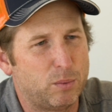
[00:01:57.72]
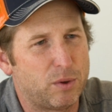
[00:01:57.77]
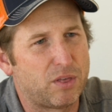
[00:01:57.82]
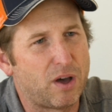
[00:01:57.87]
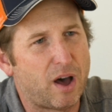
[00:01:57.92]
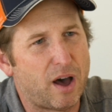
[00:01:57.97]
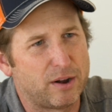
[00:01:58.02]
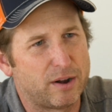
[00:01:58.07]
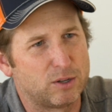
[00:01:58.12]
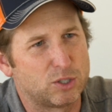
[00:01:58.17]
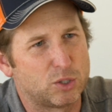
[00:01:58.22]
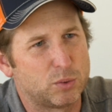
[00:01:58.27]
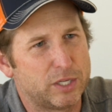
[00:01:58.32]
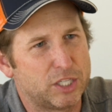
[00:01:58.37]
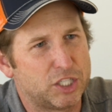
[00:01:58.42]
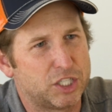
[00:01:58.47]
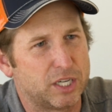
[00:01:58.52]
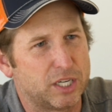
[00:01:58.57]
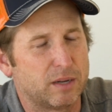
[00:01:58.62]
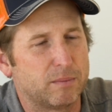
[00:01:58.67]
with auto
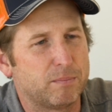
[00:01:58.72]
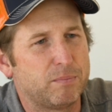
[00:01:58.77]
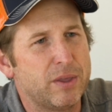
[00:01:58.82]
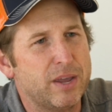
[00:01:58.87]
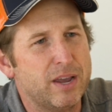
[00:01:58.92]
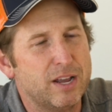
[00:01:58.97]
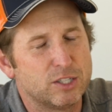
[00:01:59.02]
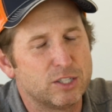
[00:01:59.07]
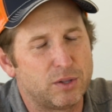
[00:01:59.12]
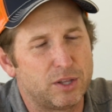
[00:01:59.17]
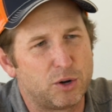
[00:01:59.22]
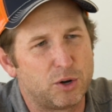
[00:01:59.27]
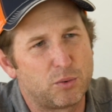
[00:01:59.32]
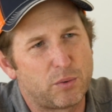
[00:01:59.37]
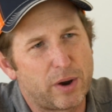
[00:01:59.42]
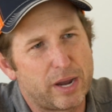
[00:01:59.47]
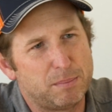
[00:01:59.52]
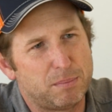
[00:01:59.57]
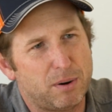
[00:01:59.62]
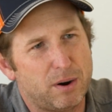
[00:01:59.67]
switching. So the
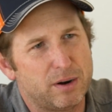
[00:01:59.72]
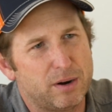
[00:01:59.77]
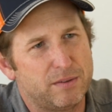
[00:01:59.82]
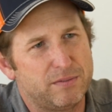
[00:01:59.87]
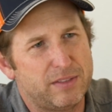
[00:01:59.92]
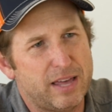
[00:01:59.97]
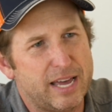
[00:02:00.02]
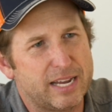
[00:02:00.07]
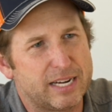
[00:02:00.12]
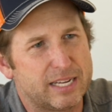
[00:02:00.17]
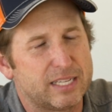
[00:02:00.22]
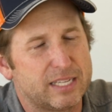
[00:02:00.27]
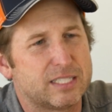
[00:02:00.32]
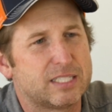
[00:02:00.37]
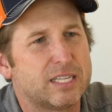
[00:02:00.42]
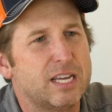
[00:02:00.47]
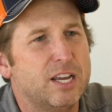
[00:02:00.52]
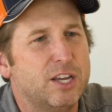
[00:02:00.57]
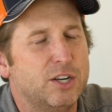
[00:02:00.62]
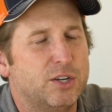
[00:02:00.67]
great part of that
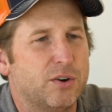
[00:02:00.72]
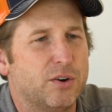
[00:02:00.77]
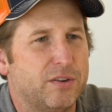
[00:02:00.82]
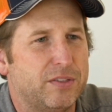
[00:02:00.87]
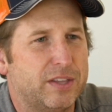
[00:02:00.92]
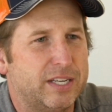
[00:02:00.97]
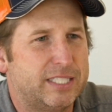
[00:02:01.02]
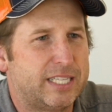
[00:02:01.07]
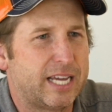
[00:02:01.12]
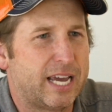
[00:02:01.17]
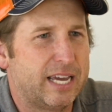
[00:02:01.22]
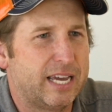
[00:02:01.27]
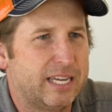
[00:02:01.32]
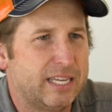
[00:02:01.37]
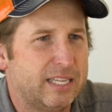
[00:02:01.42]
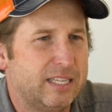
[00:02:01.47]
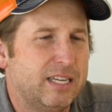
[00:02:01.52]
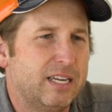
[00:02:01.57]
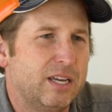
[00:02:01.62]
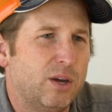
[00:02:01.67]
is during the
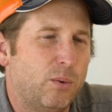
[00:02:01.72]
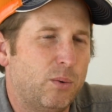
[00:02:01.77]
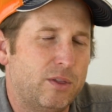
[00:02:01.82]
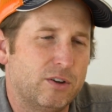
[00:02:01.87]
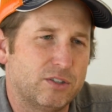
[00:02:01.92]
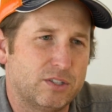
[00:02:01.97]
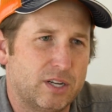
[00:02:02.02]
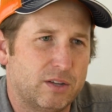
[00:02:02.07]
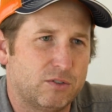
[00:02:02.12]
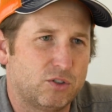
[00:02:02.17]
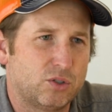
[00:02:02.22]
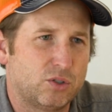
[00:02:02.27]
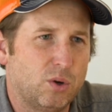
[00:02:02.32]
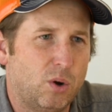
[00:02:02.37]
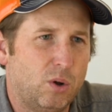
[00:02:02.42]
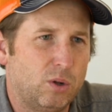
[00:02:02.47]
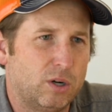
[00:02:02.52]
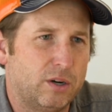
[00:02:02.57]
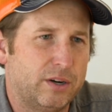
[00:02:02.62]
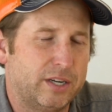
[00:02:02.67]
day, when there's enough
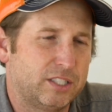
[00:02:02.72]
solar,